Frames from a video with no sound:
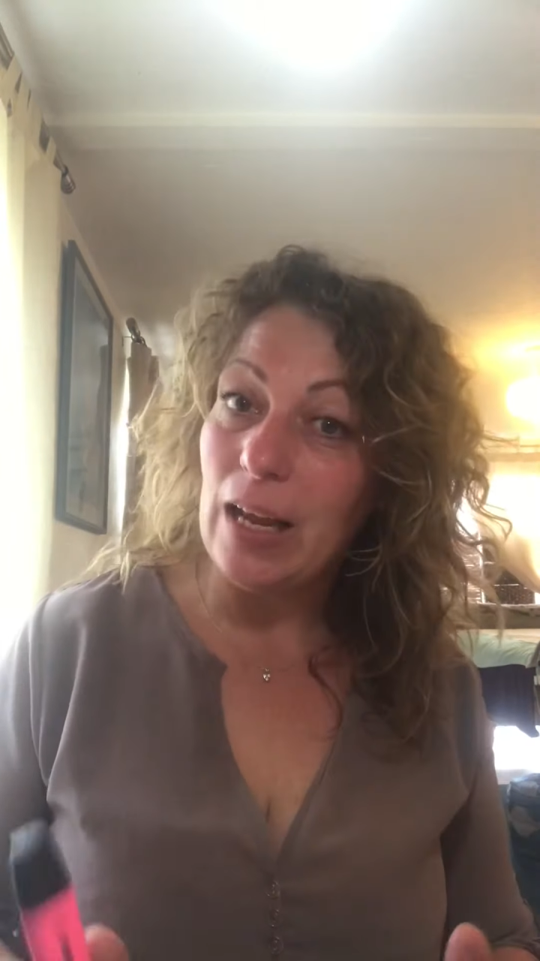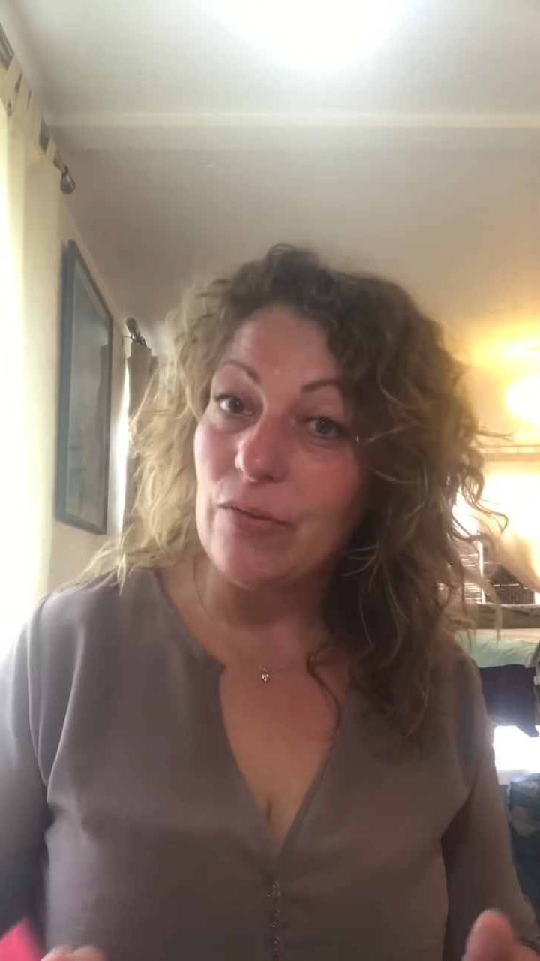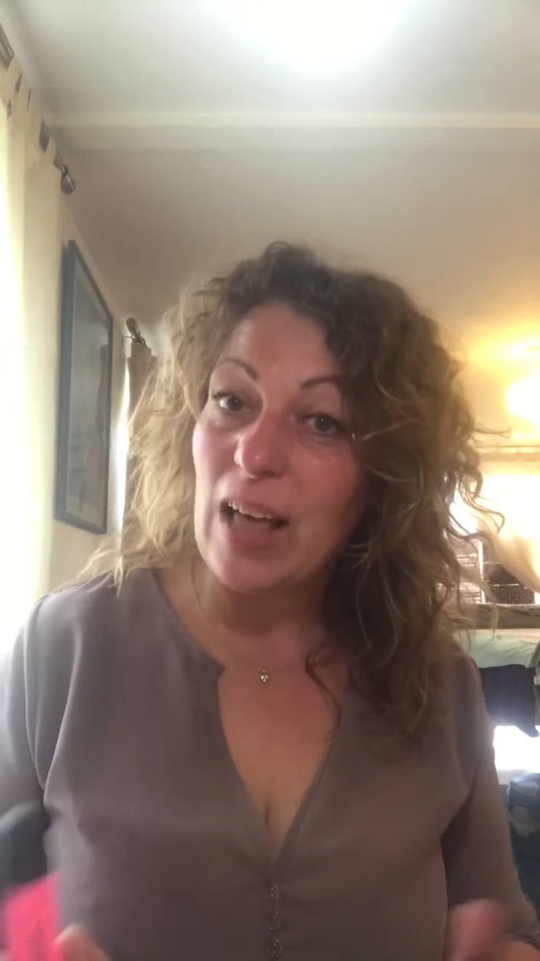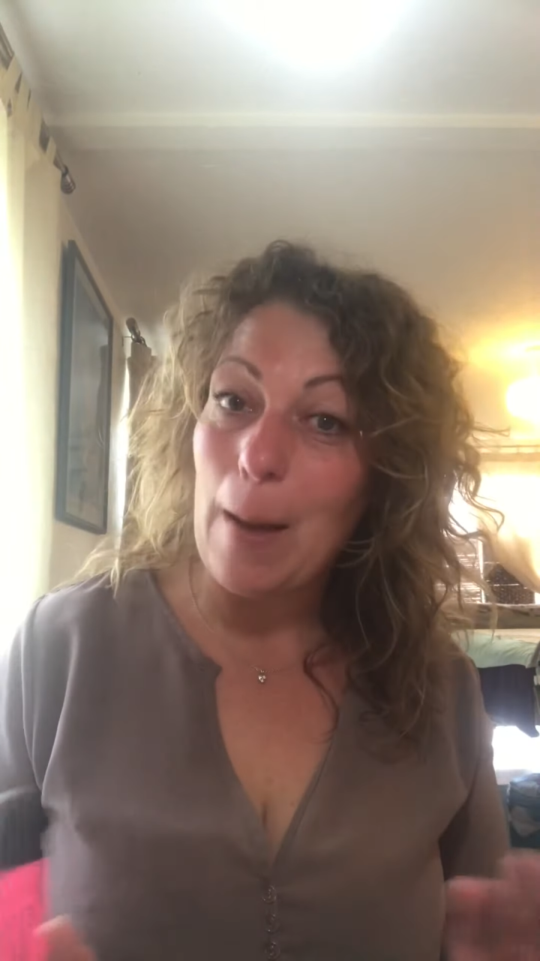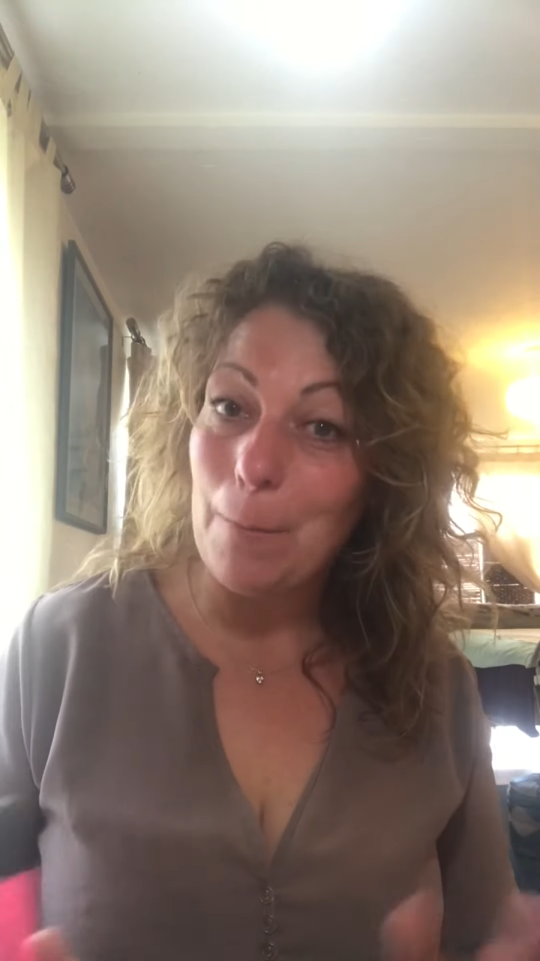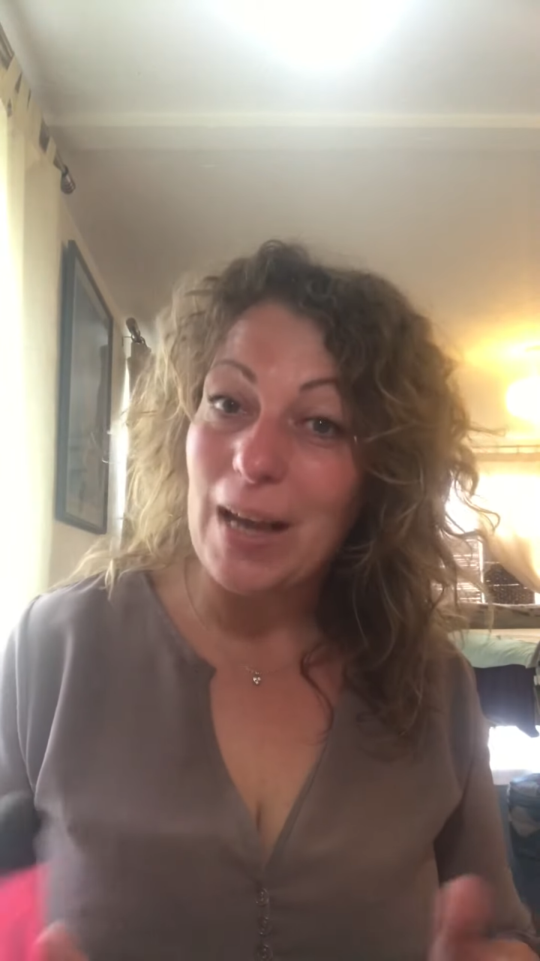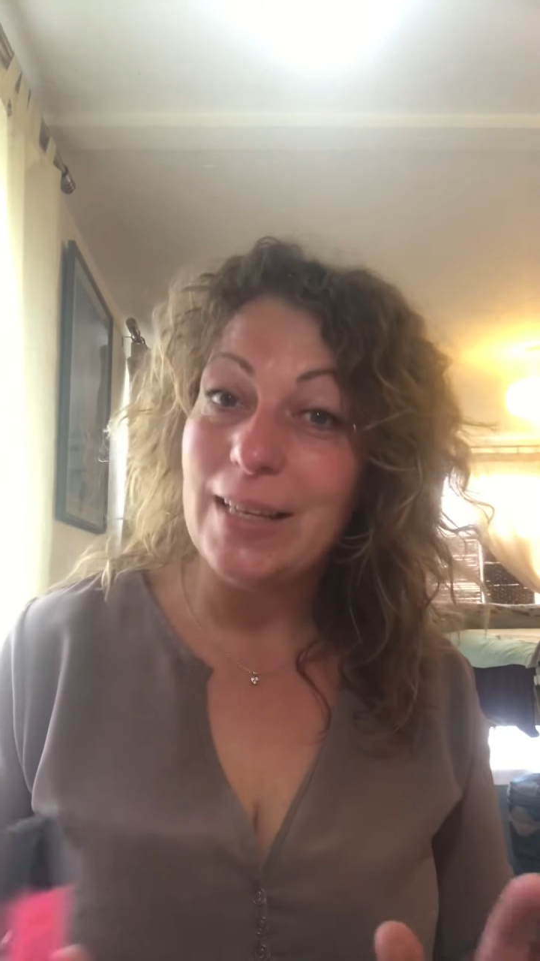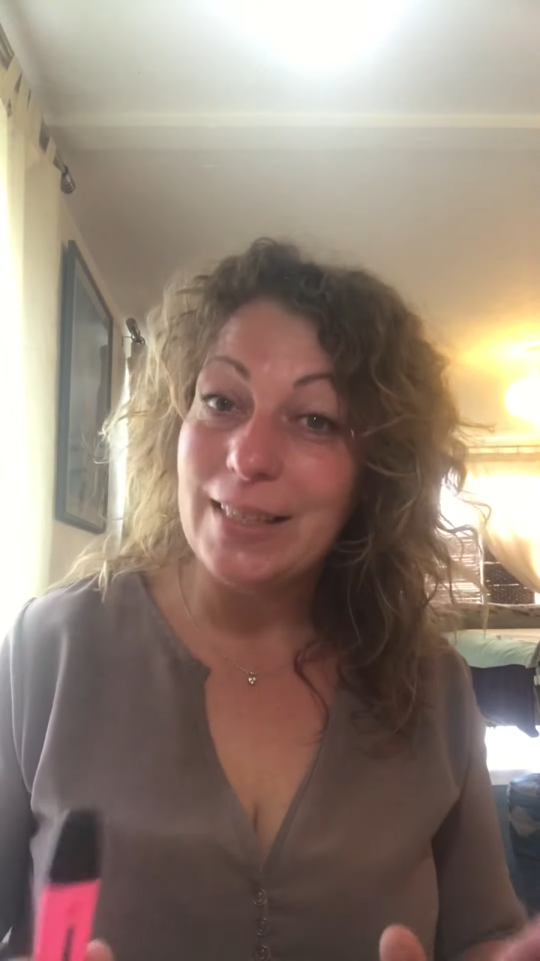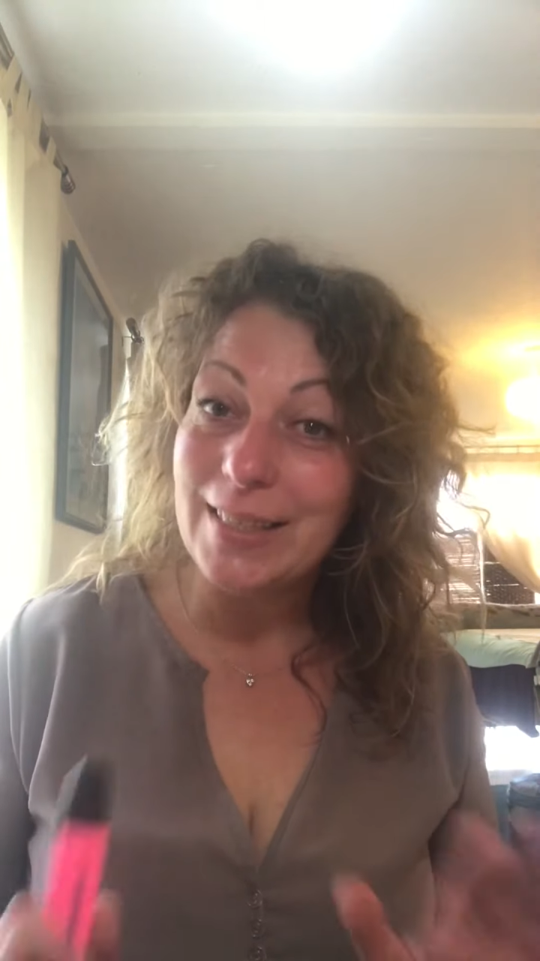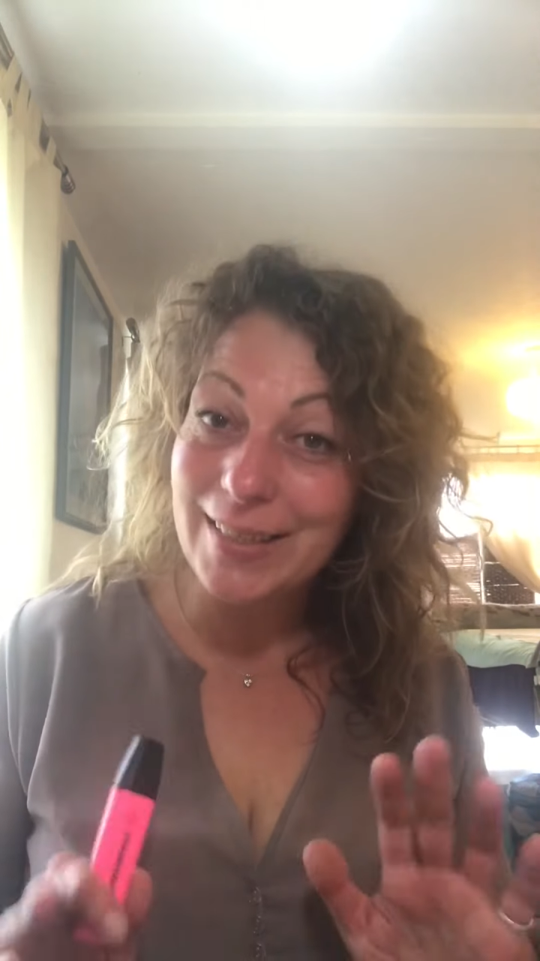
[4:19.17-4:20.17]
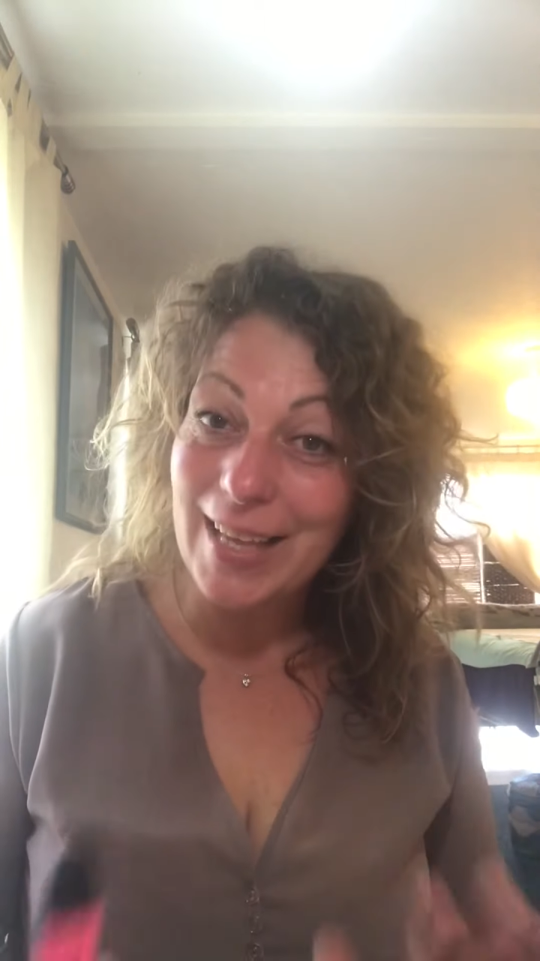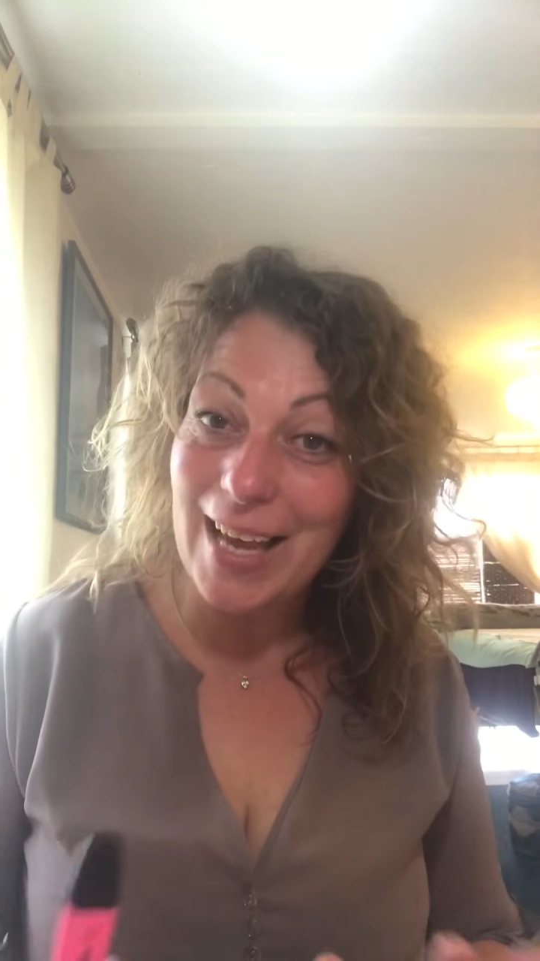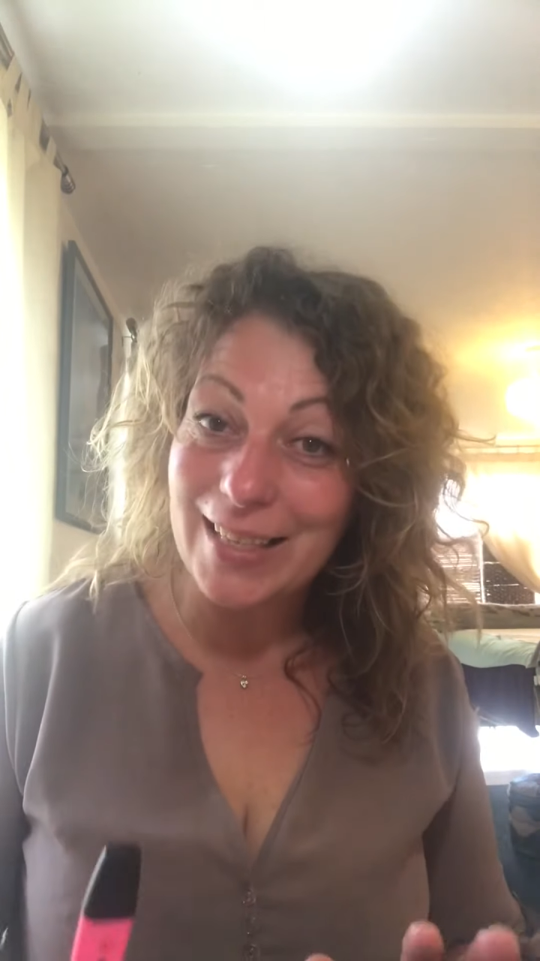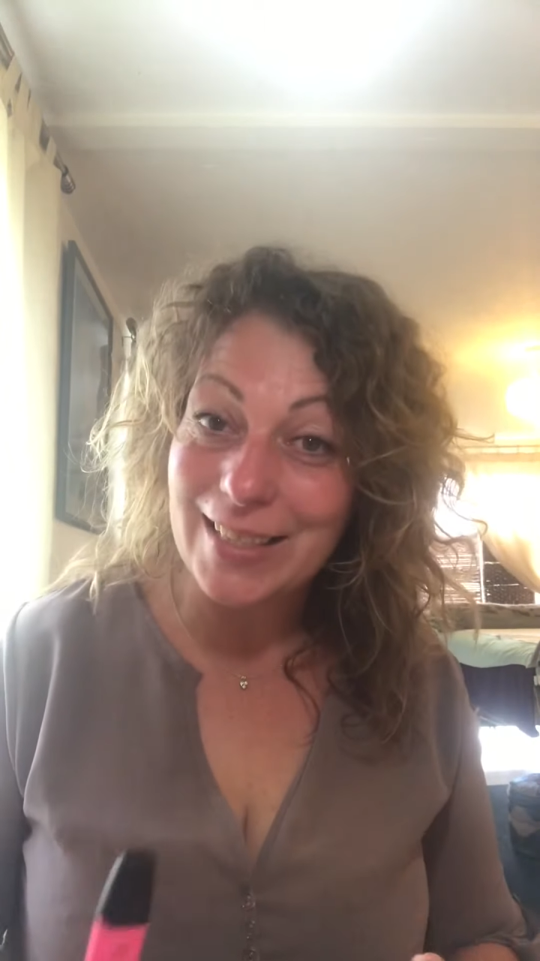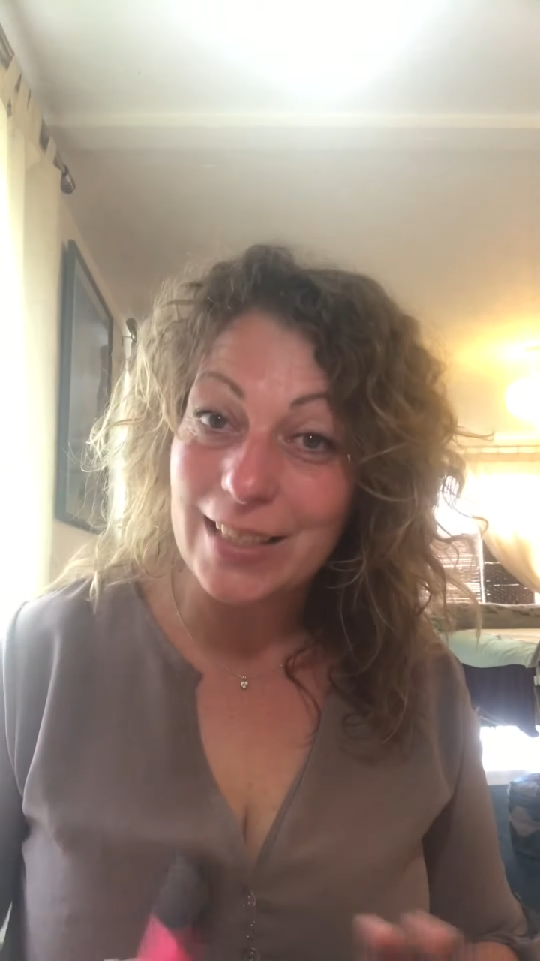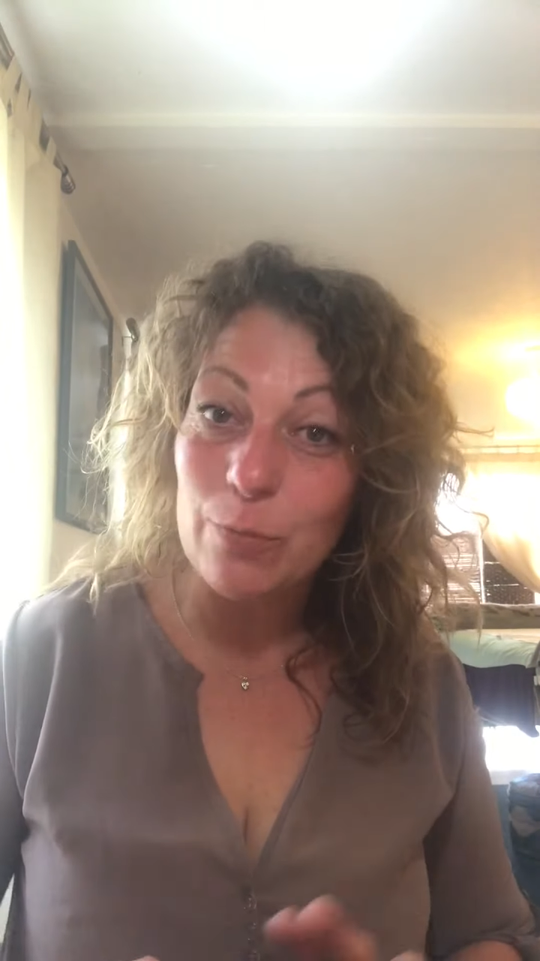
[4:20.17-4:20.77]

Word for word: if that makes sense.